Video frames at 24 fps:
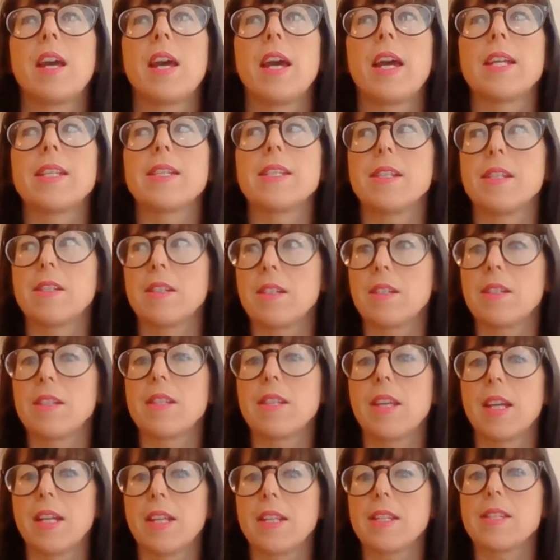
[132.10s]
And Siddhartha
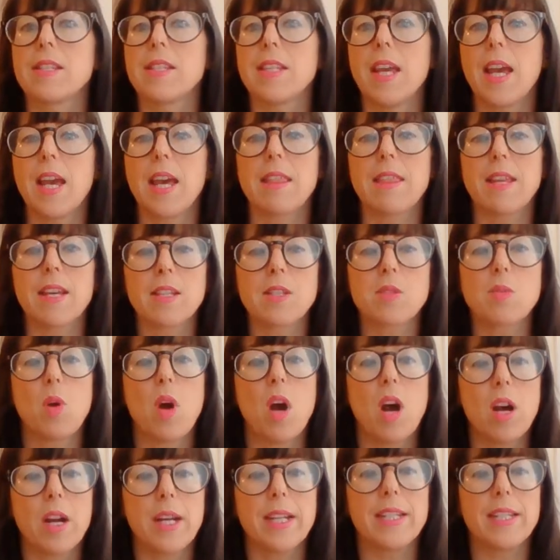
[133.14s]
thinks, yeah, that's what
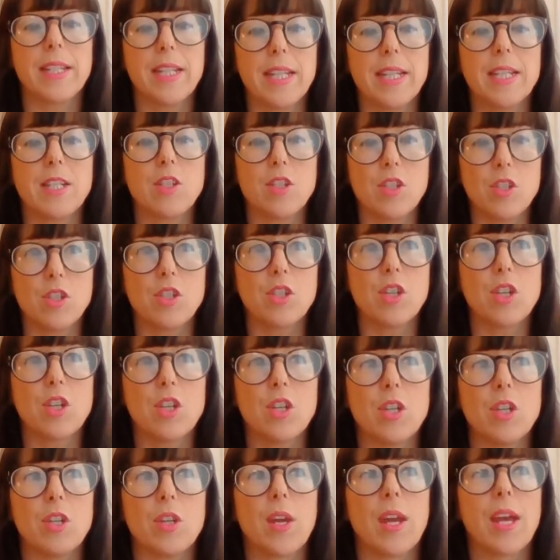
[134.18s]
I need to
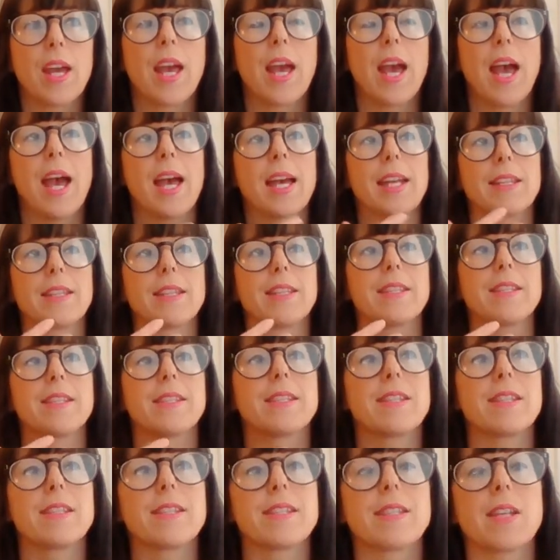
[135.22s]
do. And
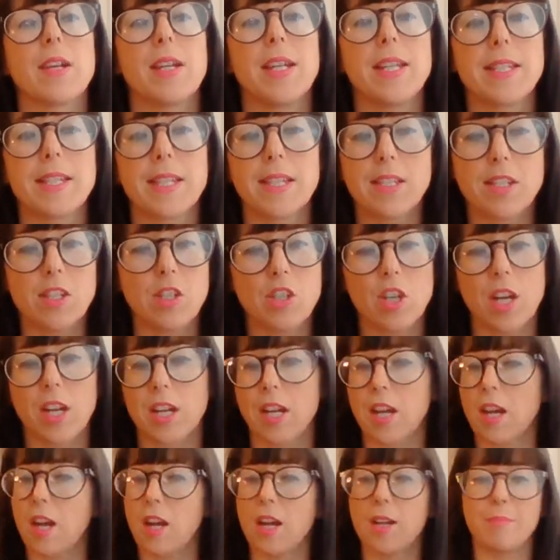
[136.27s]
so he says to
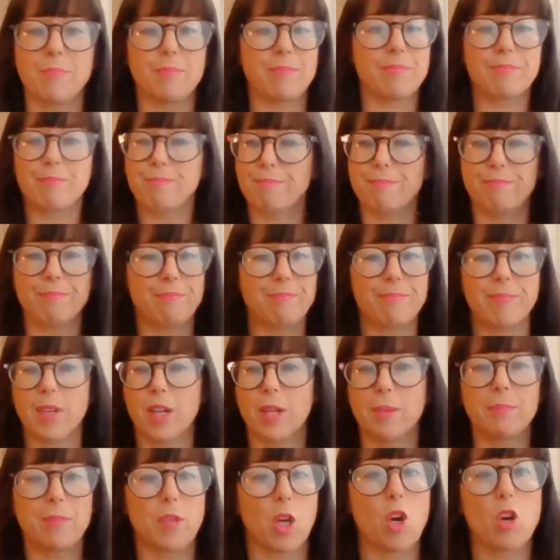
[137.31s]
Channa,
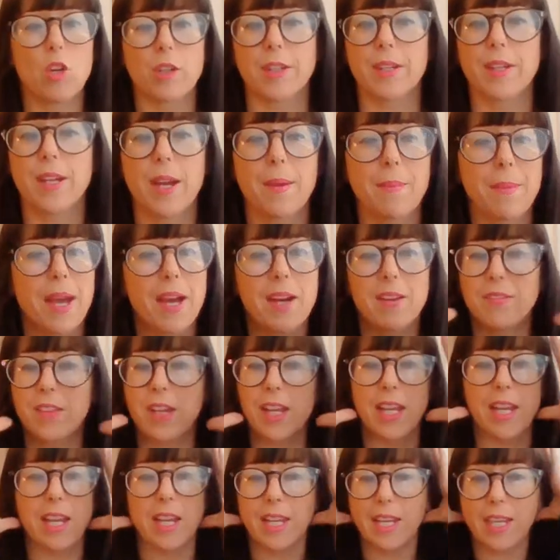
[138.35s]
I'm gone, I'm out of
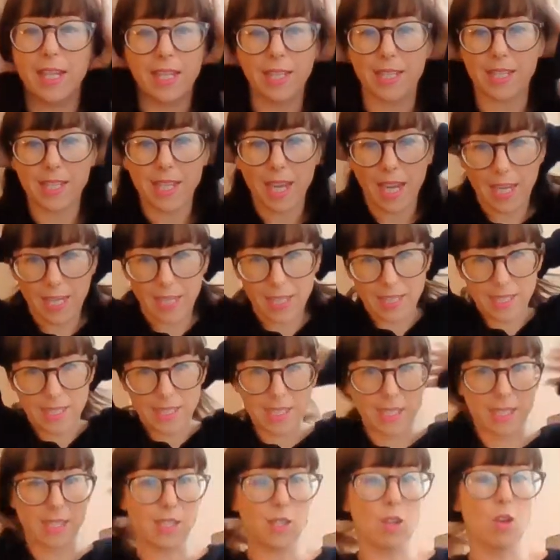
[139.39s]
here. He takes
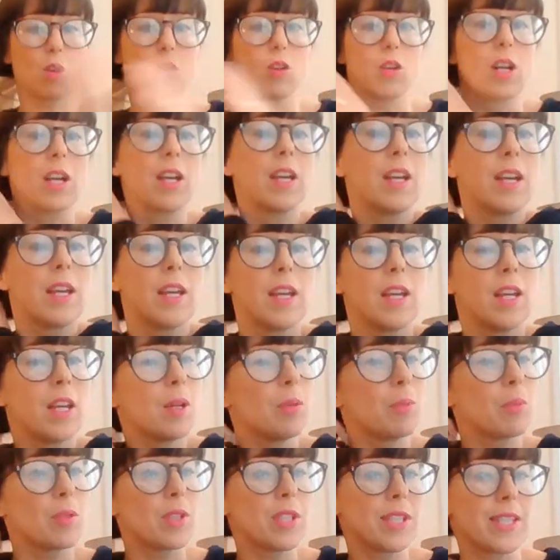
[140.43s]
his long
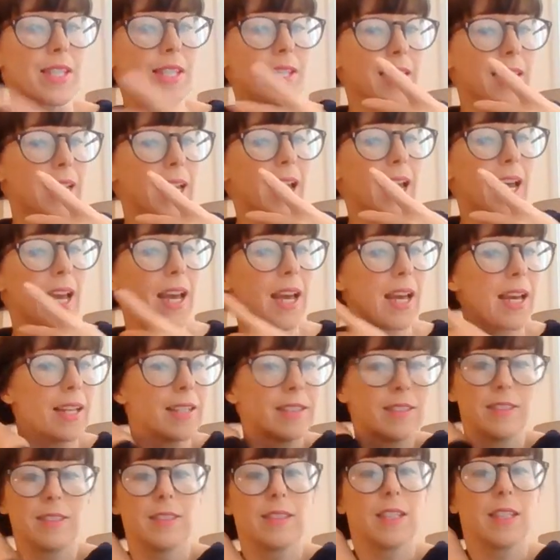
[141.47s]
princely
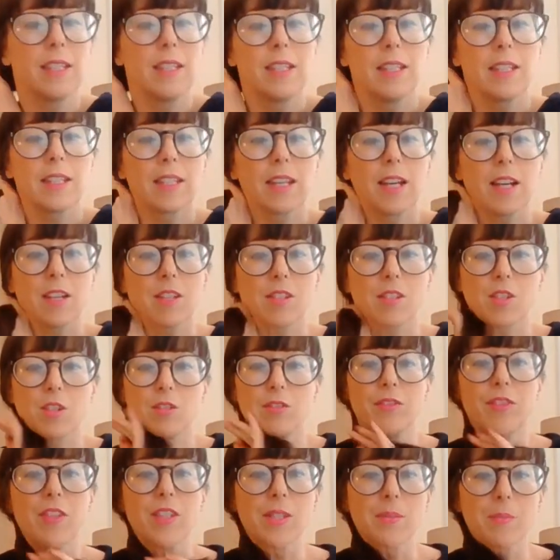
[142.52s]
hair, cuts
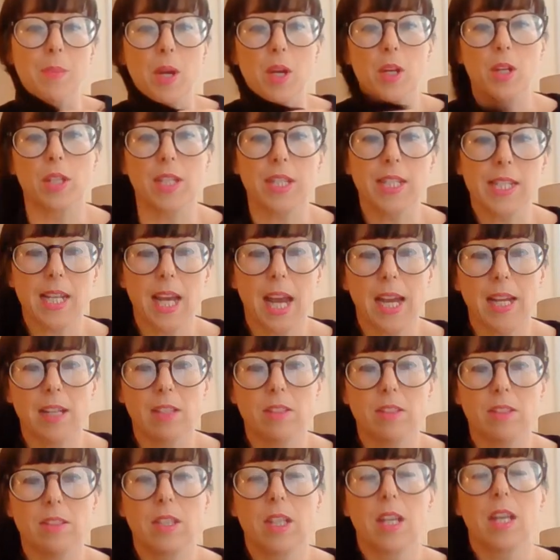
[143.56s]
off his
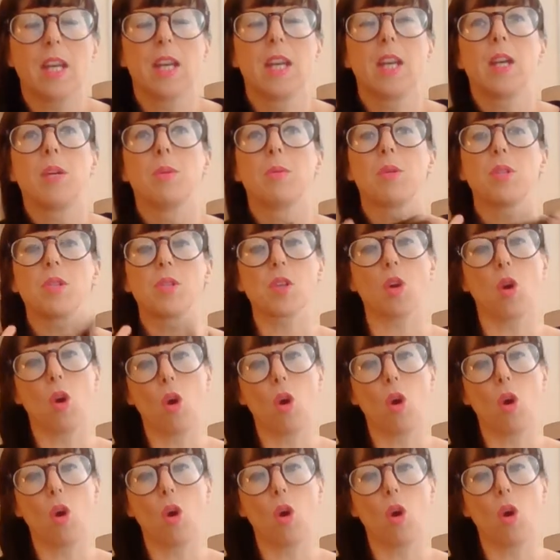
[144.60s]
ponytail, puts